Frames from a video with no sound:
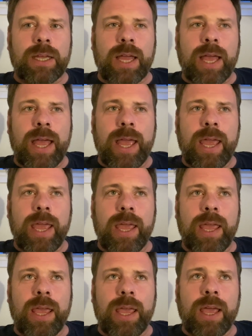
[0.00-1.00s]

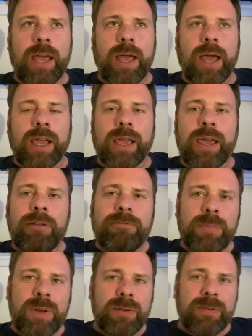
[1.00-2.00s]
a
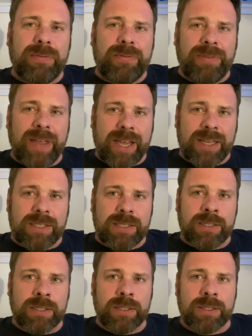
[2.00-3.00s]
government
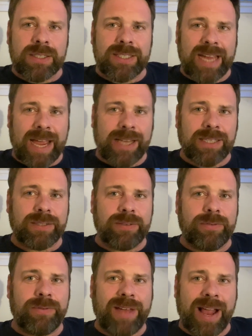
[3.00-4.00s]
fixed tax
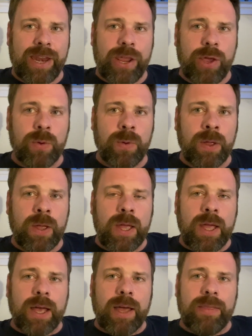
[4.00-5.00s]
value,
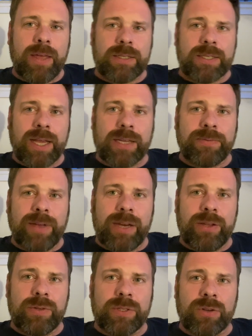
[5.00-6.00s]
and that tax
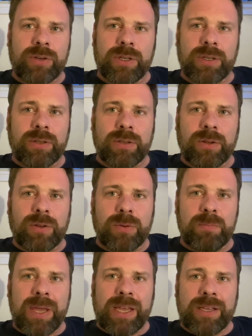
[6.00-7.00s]
value is on a
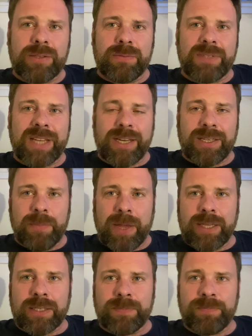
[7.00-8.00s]
big
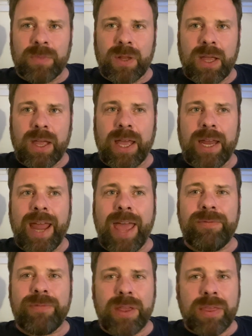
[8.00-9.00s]
database, and
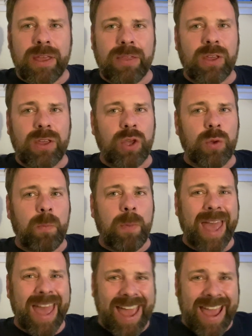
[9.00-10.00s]
everything that you
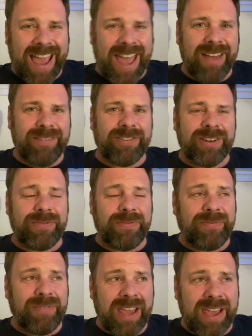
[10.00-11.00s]
pay, every
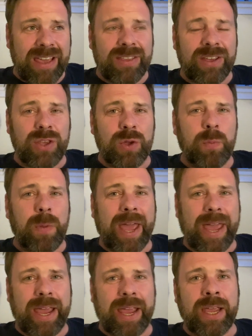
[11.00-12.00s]
fee that you
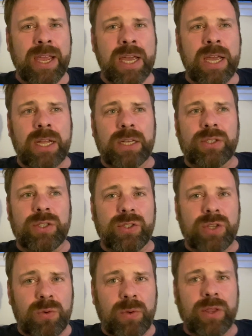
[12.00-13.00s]
pay to
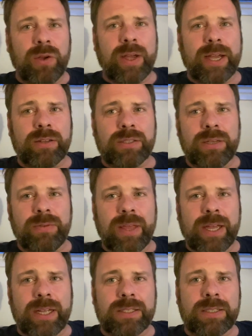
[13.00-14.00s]
do with your house, if
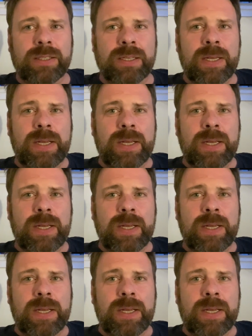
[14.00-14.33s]
that's